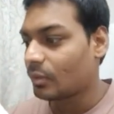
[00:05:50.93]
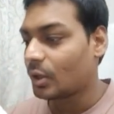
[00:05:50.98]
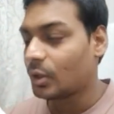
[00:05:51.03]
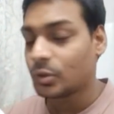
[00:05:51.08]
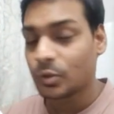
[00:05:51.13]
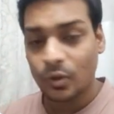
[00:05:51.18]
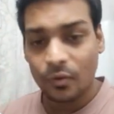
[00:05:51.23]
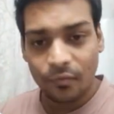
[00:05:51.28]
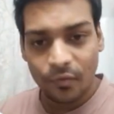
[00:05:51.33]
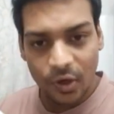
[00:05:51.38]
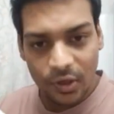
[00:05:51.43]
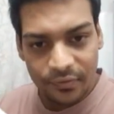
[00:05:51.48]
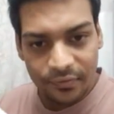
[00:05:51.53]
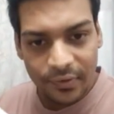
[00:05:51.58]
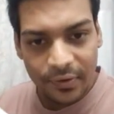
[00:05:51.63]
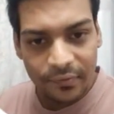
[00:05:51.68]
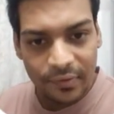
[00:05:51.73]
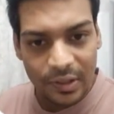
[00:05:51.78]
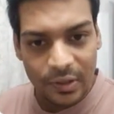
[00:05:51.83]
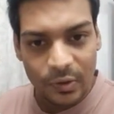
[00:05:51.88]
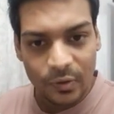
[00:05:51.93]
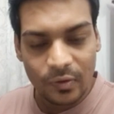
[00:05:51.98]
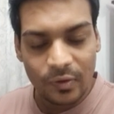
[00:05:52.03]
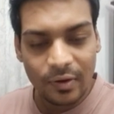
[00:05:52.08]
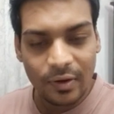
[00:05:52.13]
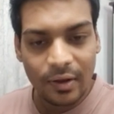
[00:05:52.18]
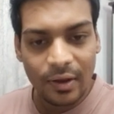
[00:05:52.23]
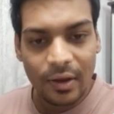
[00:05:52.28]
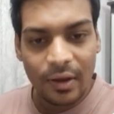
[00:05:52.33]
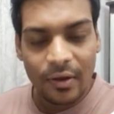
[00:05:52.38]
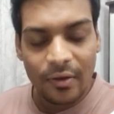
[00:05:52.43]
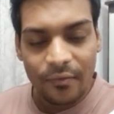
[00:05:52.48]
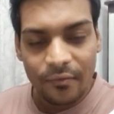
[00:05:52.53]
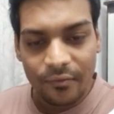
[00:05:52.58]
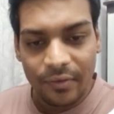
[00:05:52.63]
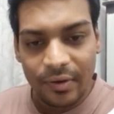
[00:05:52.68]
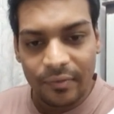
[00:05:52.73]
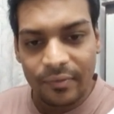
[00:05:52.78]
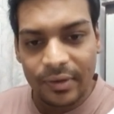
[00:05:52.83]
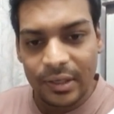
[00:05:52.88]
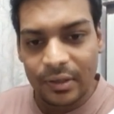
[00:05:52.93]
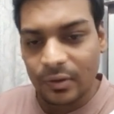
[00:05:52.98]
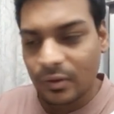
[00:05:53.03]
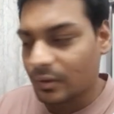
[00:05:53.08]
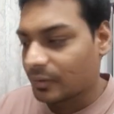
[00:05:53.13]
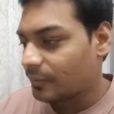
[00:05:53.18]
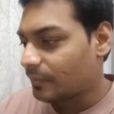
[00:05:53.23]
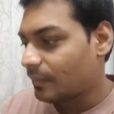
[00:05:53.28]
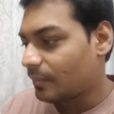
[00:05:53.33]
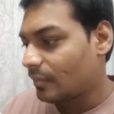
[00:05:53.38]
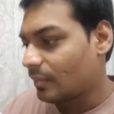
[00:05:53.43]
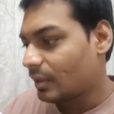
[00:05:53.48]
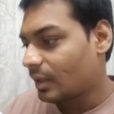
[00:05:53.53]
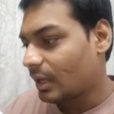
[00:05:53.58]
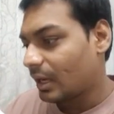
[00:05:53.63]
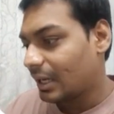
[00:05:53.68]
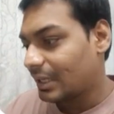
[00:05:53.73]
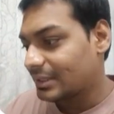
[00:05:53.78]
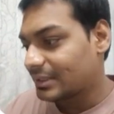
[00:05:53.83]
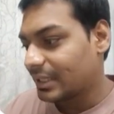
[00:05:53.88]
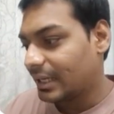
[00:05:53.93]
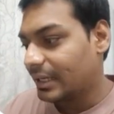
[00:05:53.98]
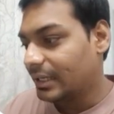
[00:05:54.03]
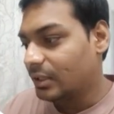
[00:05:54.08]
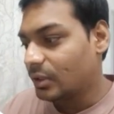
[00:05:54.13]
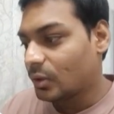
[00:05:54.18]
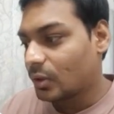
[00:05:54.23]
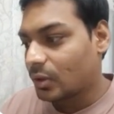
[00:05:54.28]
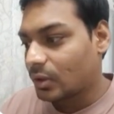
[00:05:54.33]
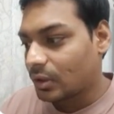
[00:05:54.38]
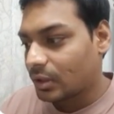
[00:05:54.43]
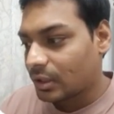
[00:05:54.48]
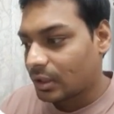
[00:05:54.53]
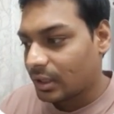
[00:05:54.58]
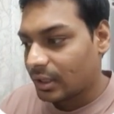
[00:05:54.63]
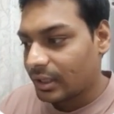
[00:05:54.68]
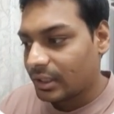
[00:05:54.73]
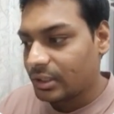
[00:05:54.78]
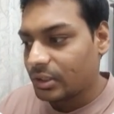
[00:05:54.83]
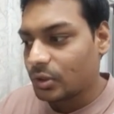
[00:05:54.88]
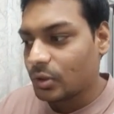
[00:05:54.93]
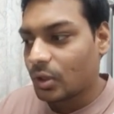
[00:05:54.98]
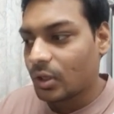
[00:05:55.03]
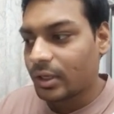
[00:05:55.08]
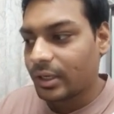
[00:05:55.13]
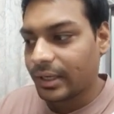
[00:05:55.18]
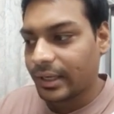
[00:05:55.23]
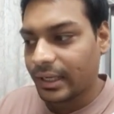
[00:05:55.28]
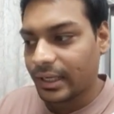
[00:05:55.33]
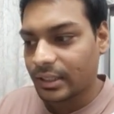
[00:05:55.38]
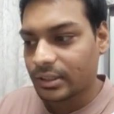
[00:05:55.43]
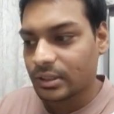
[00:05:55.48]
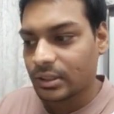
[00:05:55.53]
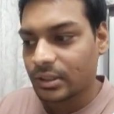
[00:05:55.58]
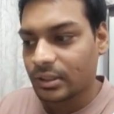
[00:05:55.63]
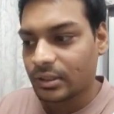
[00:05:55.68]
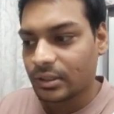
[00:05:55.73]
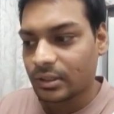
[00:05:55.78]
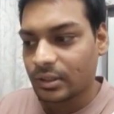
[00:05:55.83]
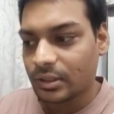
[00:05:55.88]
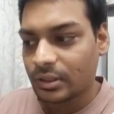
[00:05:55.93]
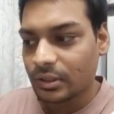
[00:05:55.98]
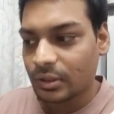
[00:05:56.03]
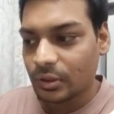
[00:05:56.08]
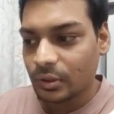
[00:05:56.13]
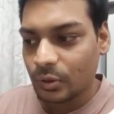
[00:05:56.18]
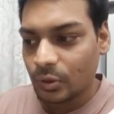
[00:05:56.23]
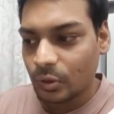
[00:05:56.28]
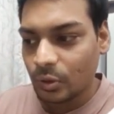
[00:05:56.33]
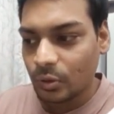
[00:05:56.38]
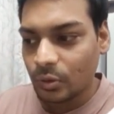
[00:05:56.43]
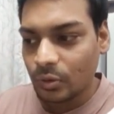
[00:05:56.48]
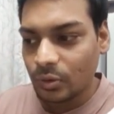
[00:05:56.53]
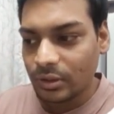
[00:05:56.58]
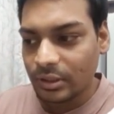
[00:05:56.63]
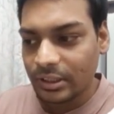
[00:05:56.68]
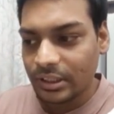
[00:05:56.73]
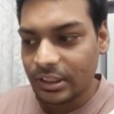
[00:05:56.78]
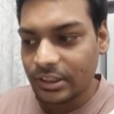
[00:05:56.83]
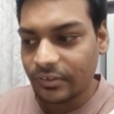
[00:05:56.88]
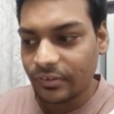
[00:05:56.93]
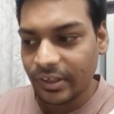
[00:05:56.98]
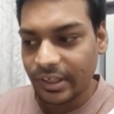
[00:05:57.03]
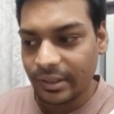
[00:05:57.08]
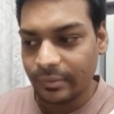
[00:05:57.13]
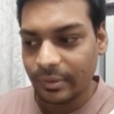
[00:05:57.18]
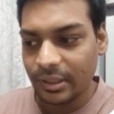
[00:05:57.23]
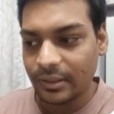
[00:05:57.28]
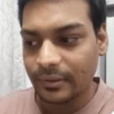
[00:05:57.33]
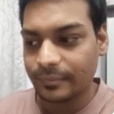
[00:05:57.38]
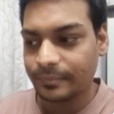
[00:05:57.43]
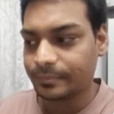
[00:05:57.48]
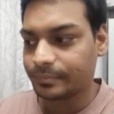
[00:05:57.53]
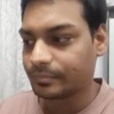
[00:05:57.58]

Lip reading: So what we will do, we will assign current.next to this variable.